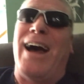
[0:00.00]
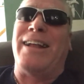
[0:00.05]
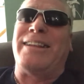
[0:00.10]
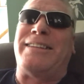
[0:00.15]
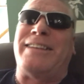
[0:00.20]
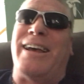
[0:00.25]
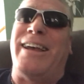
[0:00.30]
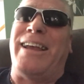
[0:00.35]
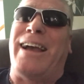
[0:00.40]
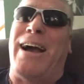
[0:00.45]
I
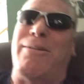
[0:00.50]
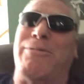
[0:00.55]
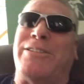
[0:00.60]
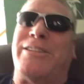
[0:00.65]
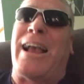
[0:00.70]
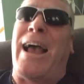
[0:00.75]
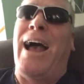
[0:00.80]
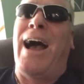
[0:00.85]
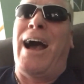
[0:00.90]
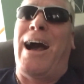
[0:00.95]
tell you, I was.
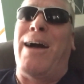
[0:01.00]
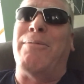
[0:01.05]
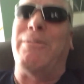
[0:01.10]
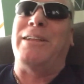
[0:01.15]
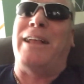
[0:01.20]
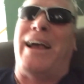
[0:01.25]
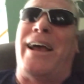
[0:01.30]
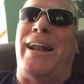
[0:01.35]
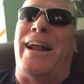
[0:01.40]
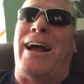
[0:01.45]
I'm
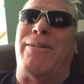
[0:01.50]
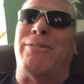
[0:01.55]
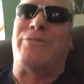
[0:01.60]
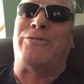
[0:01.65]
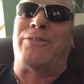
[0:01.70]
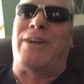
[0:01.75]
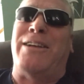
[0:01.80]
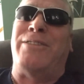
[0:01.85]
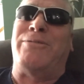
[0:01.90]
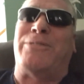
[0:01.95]
glad I was
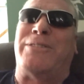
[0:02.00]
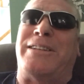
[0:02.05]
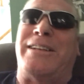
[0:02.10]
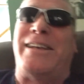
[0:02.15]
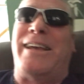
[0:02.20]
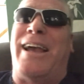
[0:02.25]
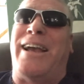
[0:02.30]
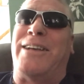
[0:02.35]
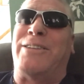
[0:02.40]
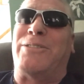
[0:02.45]
friends with
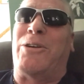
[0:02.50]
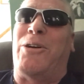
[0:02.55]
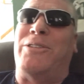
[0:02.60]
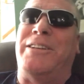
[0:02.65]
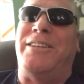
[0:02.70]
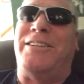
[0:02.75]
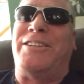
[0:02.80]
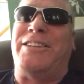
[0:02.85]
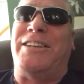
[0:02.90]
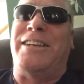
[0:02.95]
the Eggs all
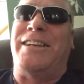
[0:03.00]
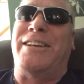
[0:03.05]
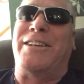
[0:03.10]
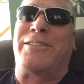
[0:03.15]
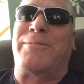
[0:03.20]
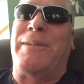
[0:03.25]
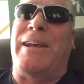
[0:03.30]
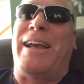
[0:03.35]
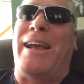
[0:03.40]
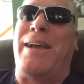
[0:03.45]
these
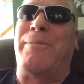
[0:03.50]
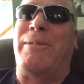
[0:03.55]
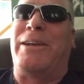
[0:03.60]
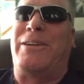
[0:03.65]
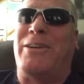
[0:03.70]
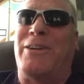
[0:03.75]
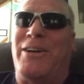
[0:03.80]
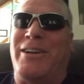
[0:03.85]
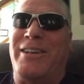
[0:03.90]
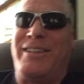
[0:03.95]
years, man,
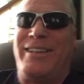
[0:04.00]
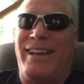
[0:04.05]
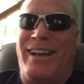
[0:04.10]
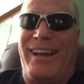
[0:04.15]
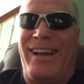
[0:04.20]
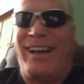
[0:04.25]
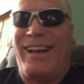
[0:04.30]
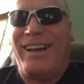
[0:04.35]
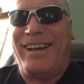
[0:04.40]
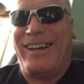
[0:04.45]
because
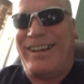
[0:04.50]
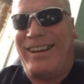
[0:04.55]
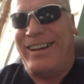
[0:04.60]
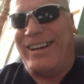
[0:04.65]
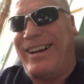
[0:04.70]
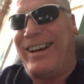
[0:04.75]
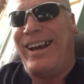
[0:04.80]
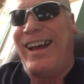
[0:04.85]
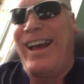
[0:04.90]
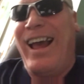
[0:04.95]

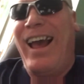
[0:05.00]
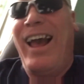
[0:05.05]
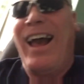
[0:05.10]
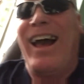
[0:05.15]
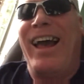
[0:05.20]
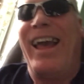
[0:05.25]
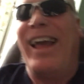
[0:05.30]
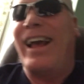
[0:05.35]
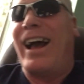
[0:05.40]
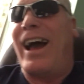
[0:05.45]

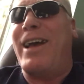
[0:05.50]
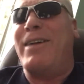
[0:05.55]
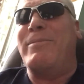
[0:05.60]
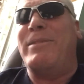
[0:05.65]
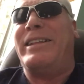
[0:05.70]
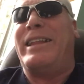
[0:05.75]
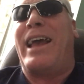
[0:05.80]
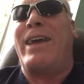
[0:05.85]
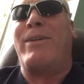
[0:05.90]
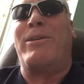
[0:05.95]
I
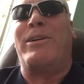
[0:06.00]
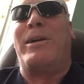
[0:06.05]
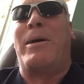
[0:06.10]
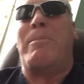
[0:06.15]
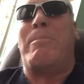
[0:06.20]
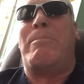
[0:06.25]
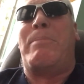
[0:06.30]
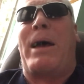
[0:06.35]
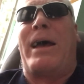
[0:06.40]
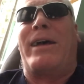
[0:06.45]
mean they were the
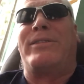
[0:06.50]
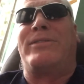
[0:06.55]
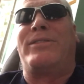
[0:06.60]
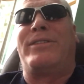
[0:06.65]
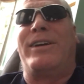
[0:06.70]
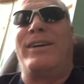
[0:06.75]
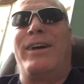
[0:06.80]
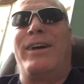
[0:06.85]
best.